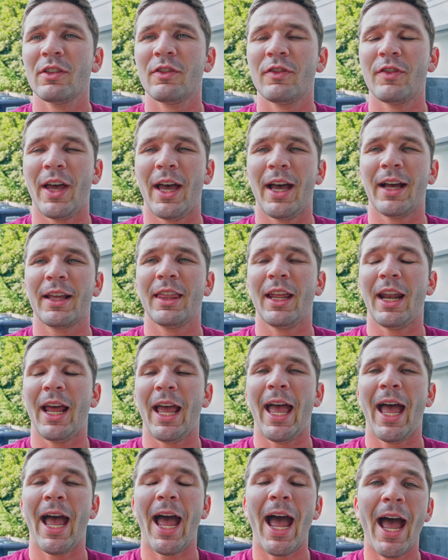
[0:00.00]
the fact that I
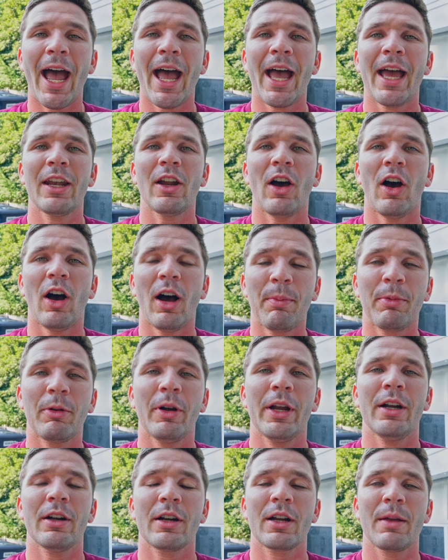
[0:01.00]
had
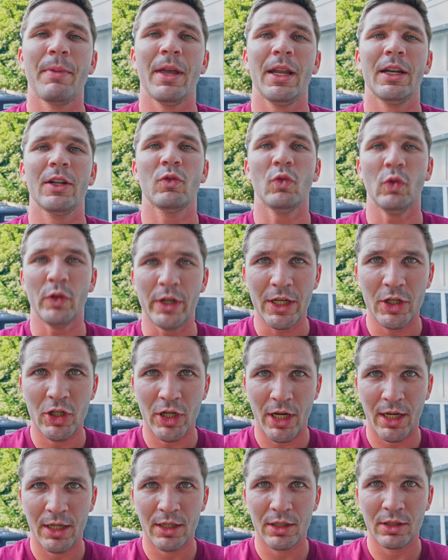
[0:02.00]
operator commanded
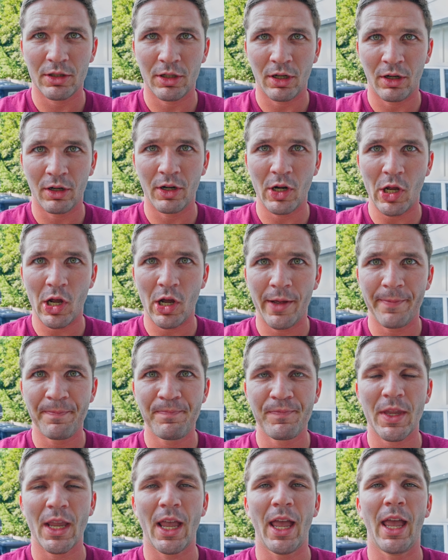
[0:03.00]
regen turned
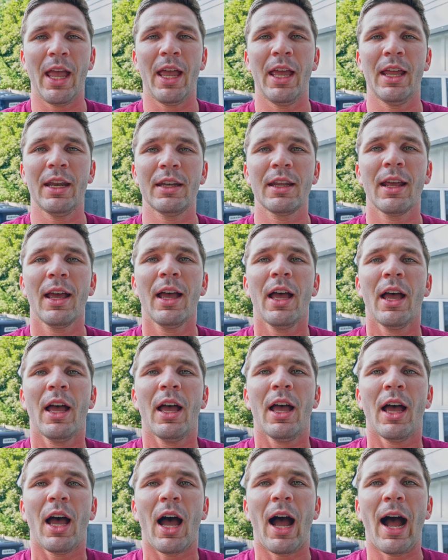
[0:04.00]
on, and
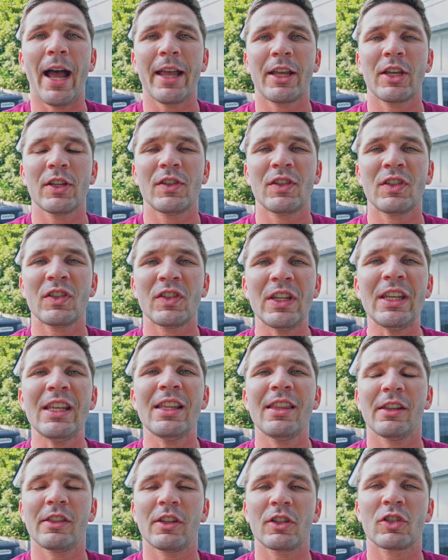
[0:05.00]
I could see
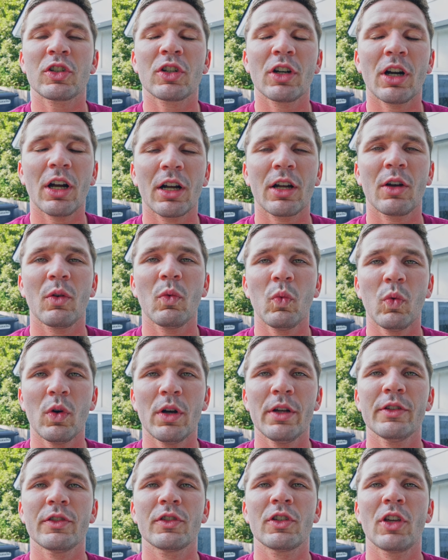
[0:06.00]
that the truck
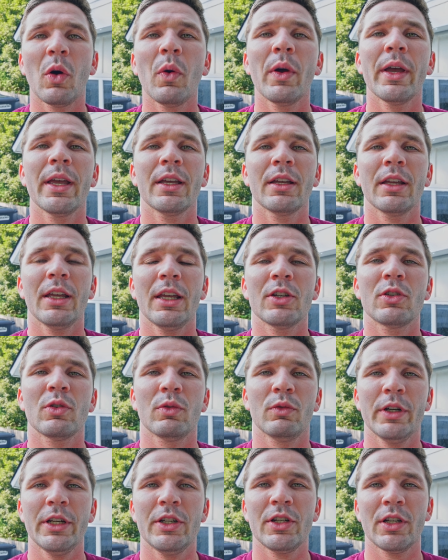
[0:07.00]
was going into
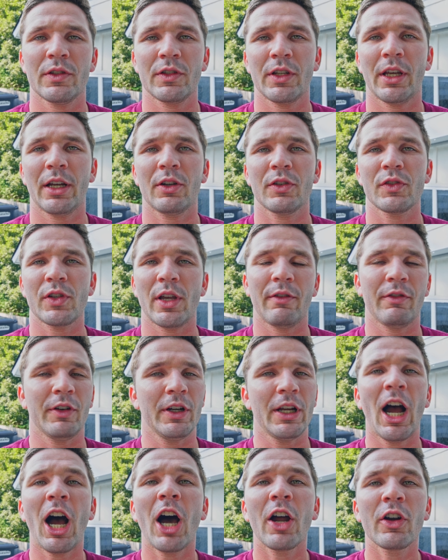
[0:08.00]
regen cycles
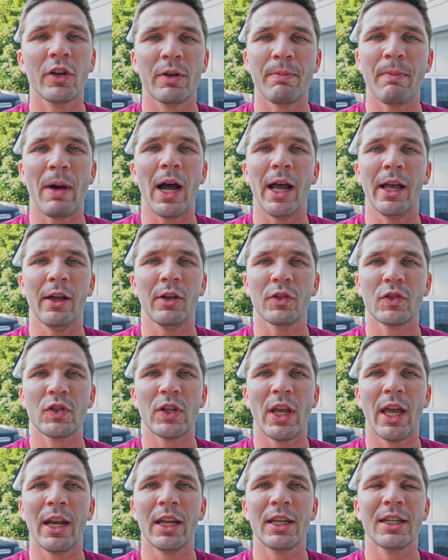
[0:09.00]
every 100 miles.
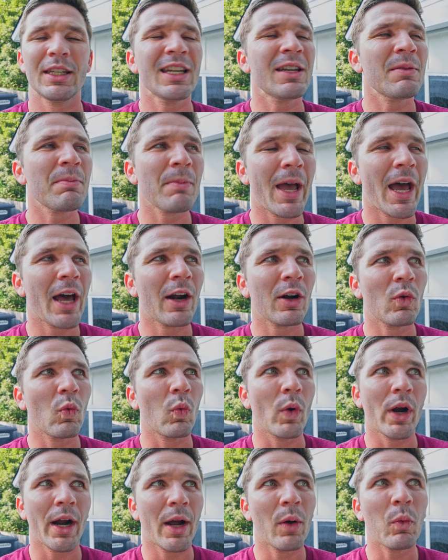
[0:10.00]
And it didn't matter
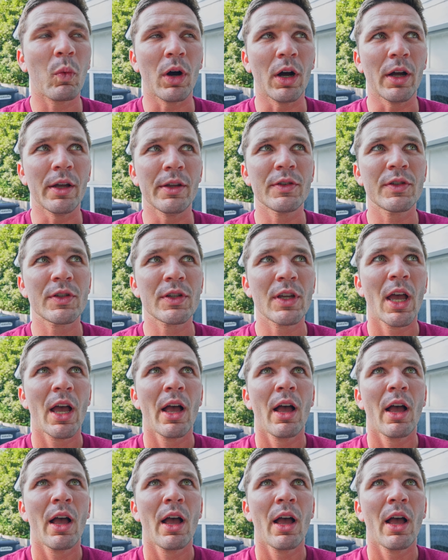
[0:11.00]
where I was,